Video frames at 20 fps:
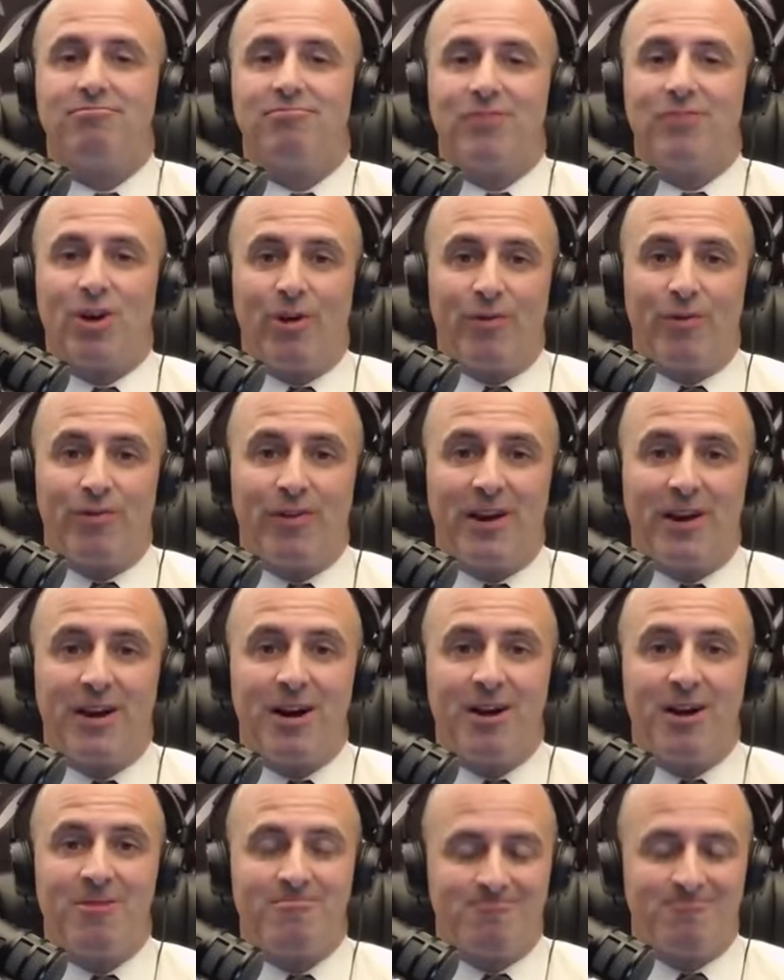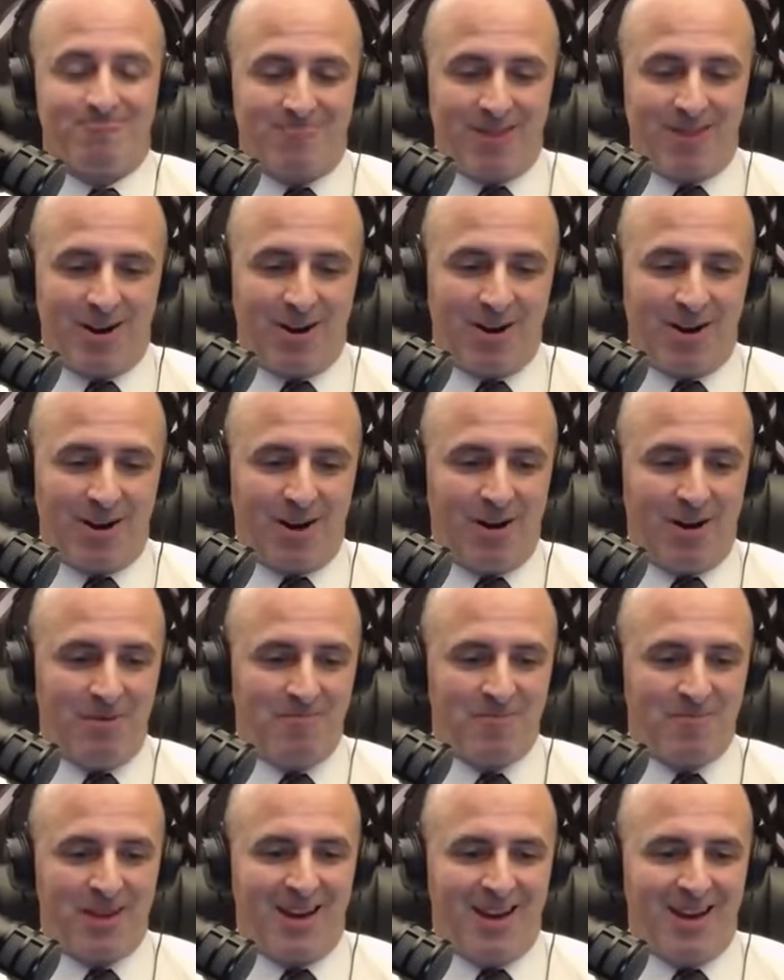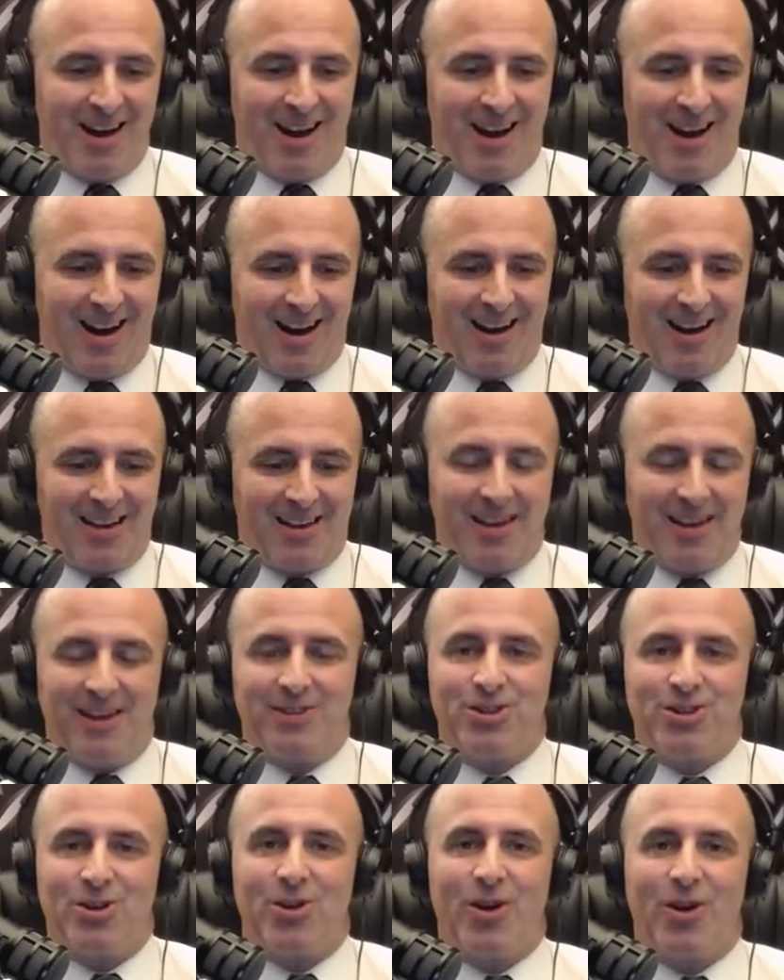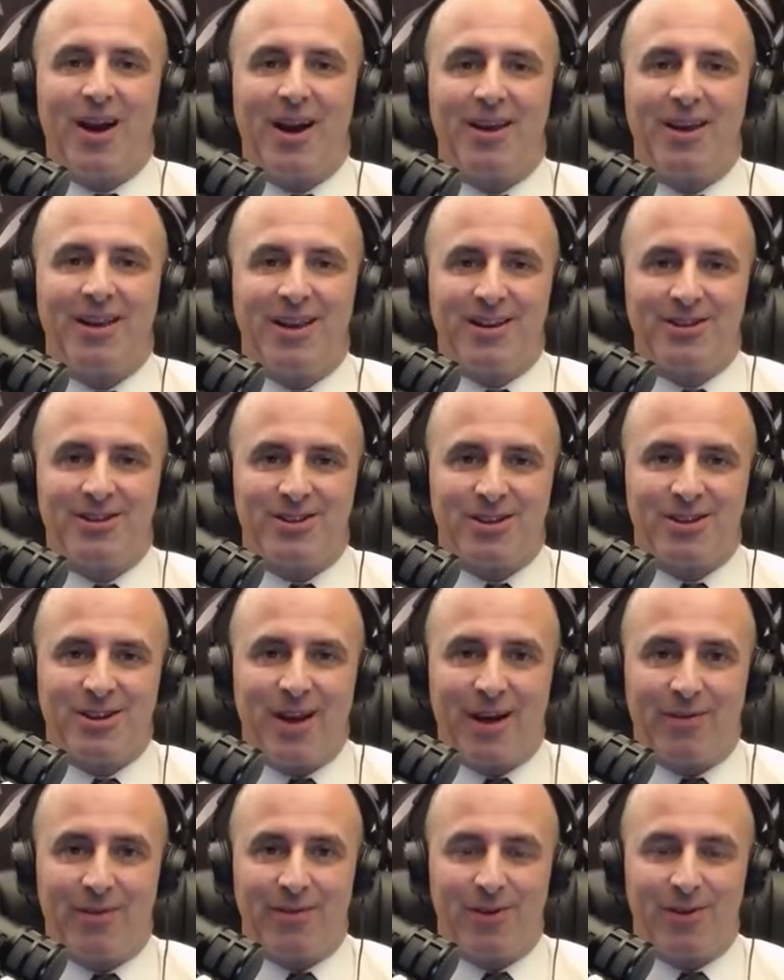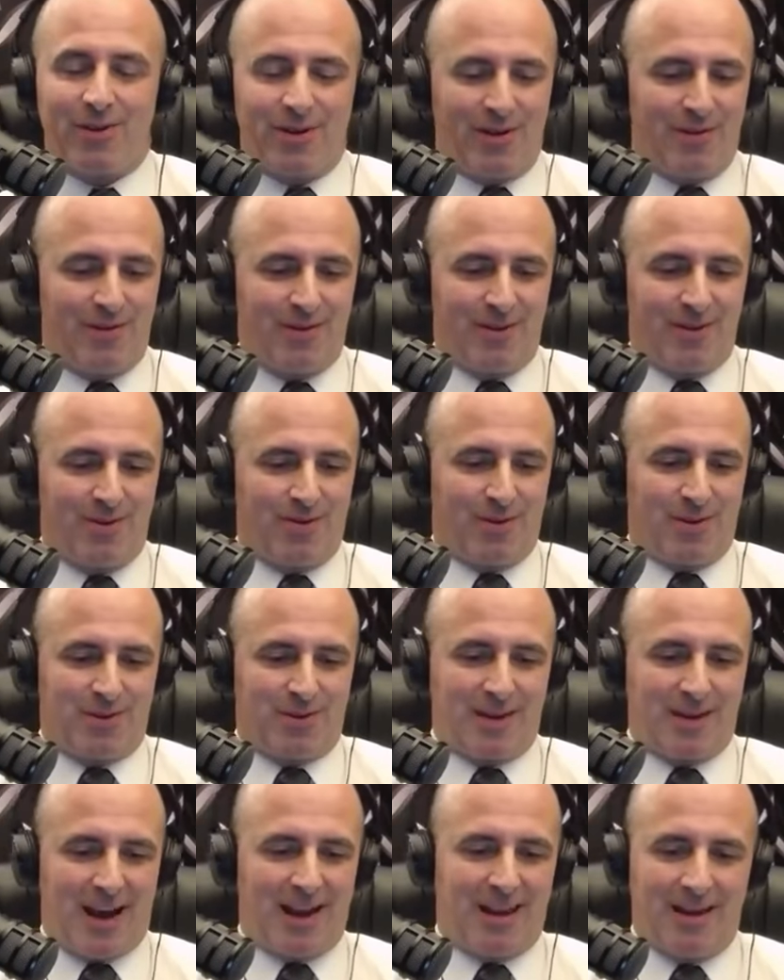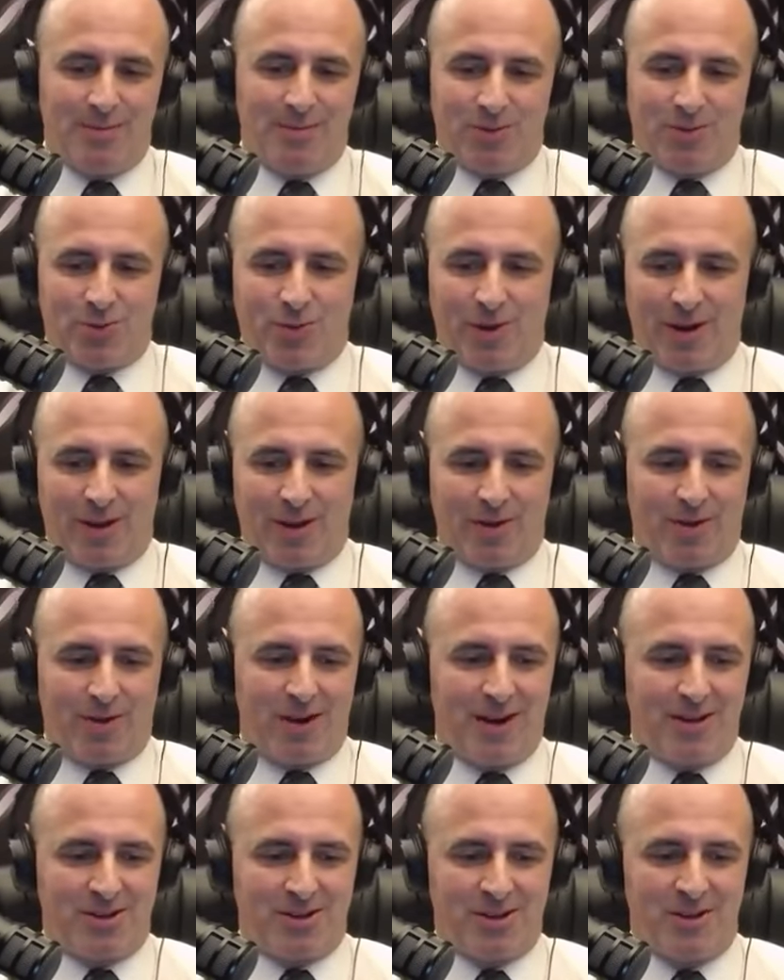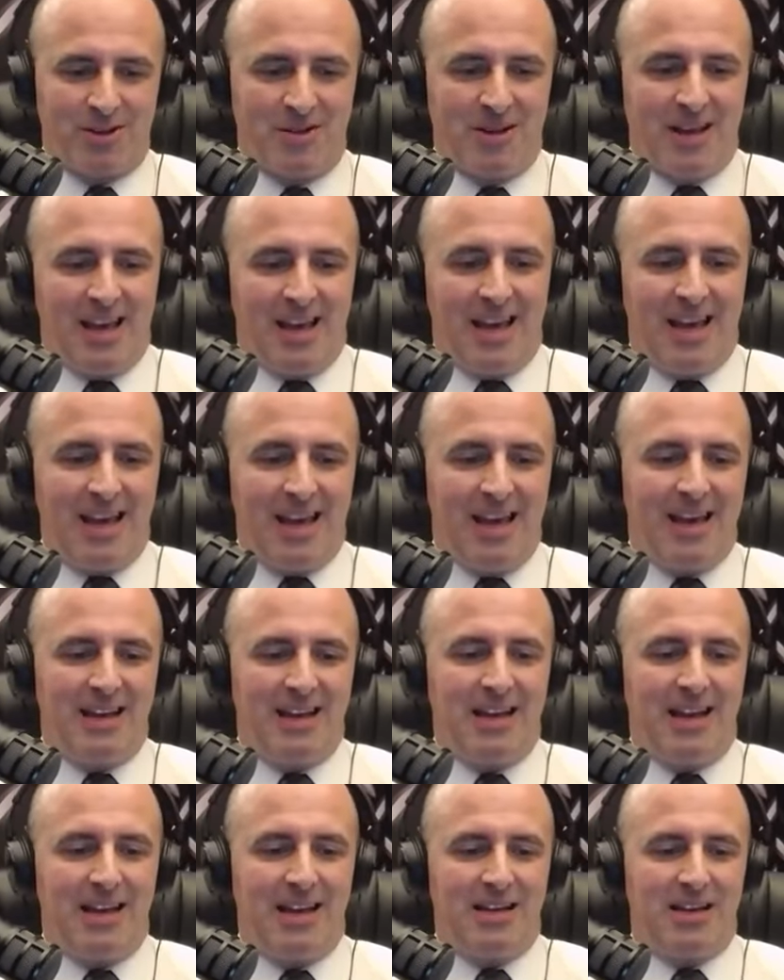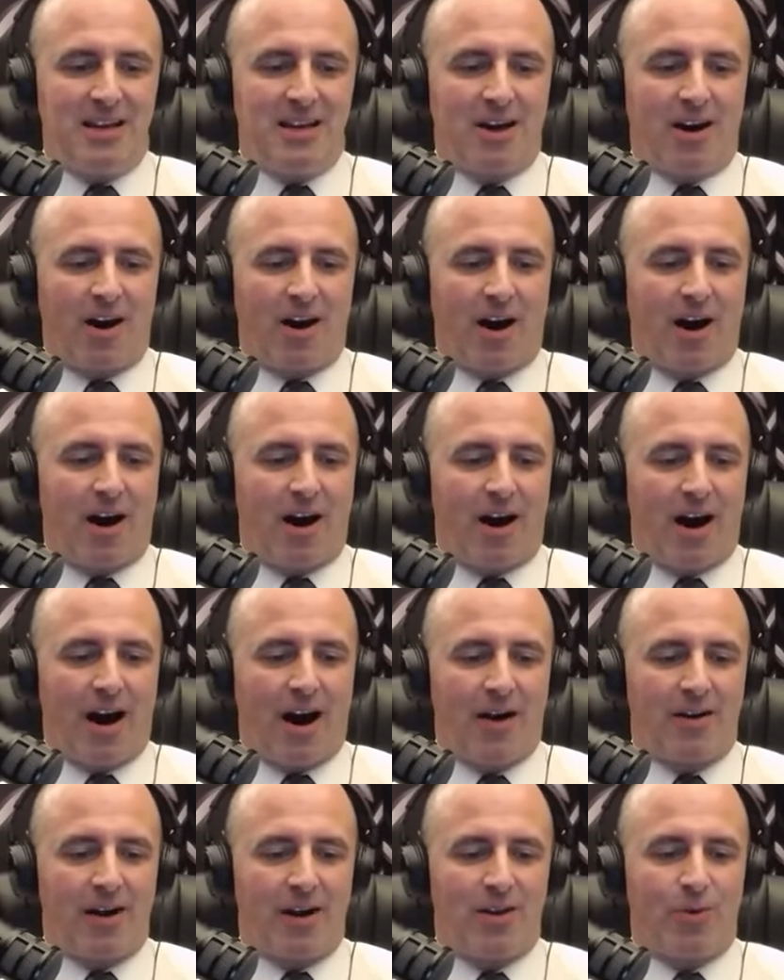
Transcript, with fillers: Go figure. There you go uh, kids and grandkids and nephew, even with Ty Gibbs winning the race. In IndyCar, out on the